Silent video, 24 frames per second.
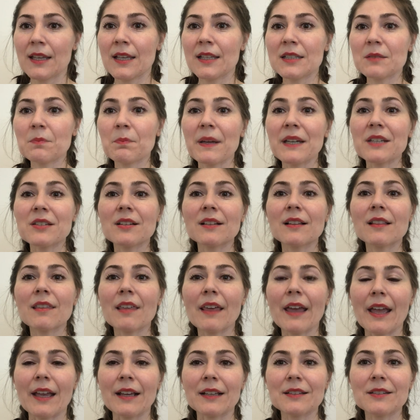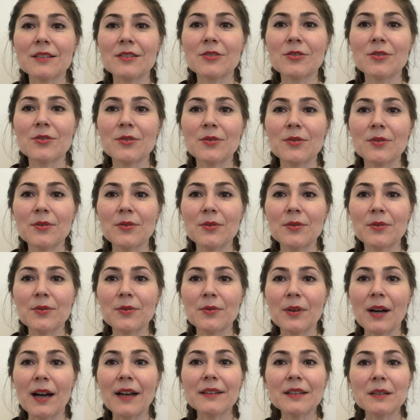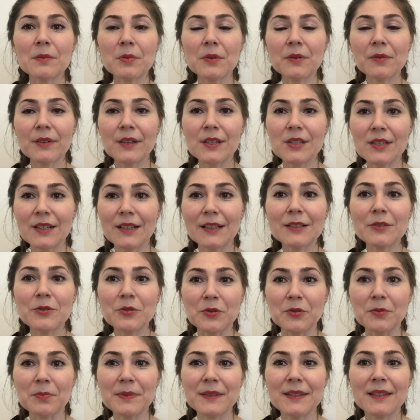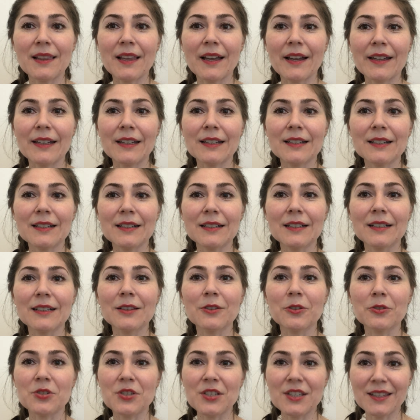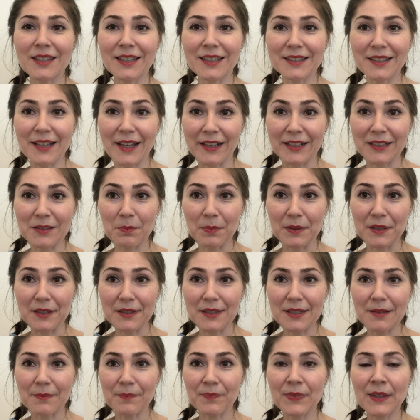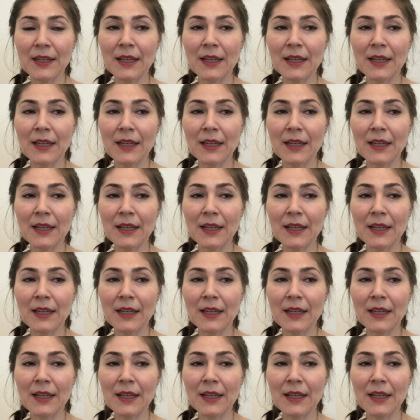Special thanks to other professional groups like logistics experts,